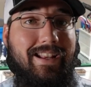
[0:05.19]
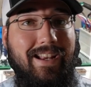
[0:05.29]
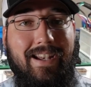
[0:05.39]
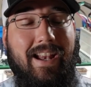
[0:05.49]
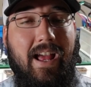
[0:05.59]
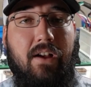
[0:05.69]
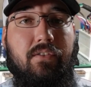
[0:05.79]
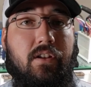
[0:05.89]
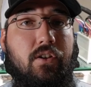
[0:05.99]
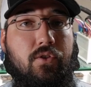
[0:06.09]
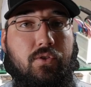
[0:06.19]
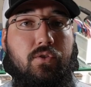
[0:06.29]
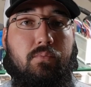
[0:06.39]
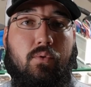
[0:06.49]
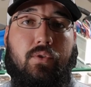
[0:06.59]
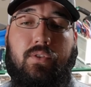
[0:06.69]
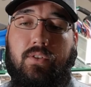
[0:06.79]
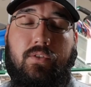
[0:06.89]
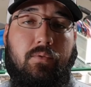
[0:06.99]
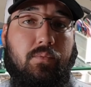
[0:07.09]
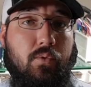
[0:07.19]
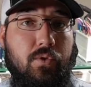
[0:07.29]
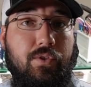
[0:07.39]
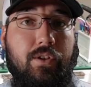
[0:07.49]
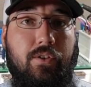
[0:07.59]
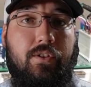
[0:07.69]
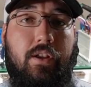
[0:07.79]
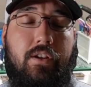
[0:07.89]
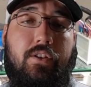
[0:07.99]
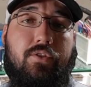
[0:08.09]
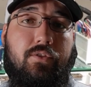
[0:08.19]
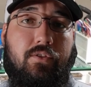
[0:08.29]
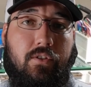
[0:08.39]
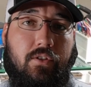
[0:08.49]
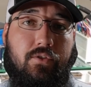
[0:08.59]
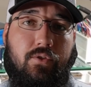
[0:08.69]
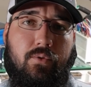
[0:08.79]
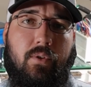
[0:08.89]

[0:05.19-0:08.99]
and I didn't have a lot of good support systems or senior technicians to look to.